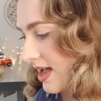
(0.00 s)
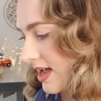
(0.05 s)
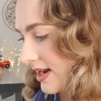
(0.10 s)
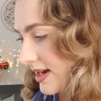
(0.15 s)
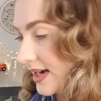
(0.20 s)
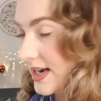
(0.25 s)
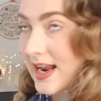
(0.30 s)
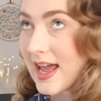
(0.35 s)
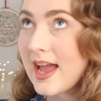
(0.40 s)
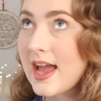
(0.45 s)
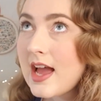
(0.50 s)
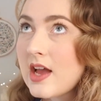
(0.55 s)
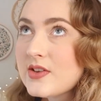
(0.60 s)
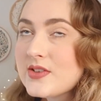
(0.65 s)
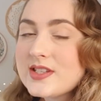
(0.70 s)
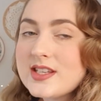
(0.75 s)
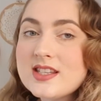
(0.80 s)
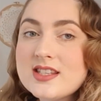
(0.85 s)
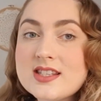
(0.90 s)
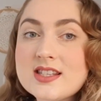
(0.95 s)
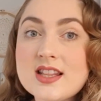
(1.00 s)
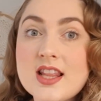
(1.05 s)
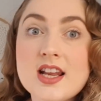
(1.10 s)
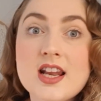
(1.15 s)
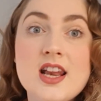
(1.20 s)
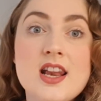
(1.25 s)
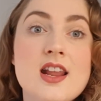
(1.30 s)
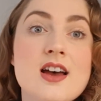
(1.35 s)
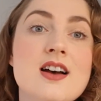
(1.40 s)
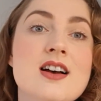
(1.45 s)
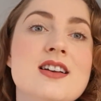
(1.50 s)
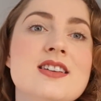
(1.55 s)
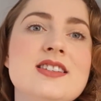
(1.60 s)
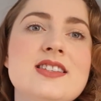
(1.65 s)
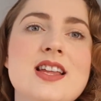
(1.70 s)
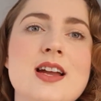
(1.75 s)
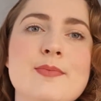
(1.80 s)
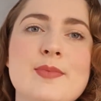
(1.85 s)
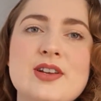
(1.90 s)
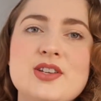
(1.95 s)
Now, since the last
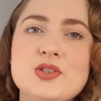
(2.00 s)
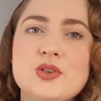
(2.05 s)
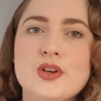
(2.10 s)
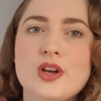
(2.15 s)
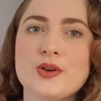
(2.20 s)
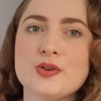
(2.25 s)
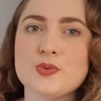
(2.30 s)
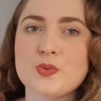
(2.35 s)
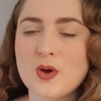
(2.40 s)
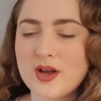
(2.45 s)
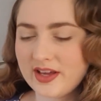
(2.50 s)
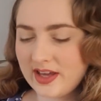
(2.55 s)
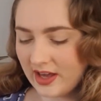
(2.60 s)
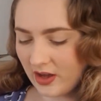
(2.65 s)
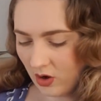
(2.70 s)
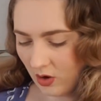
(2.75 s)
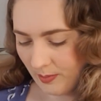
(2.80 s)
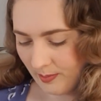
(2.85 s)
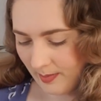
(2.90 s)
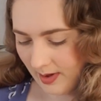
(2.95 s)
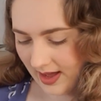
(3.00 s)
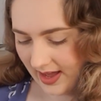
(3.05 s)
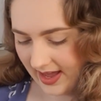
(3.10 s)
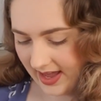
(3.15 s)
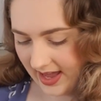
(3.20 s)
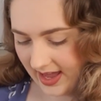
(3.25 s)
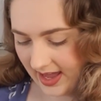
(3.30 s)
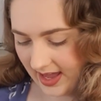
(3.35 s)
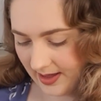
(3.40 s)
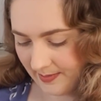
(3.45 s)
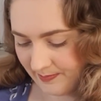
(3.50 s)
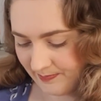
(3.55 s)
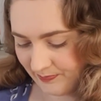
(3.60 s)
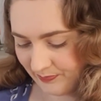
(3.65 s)
time I saw you, I was working on my